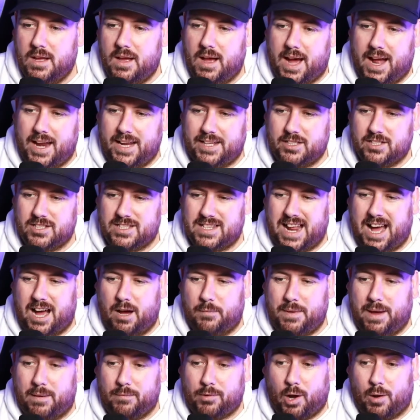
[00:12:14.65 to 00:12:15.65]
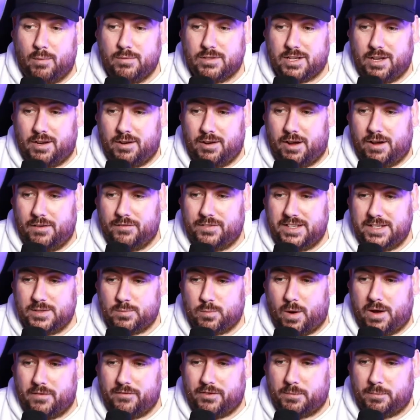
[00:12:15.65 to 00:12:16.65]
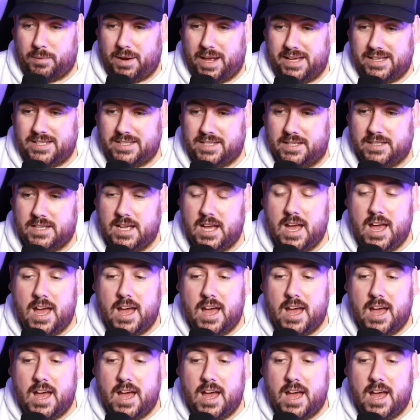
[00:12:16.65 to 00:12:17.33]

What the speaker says: And it doesn't help that I'm going to a lot of these weathered places.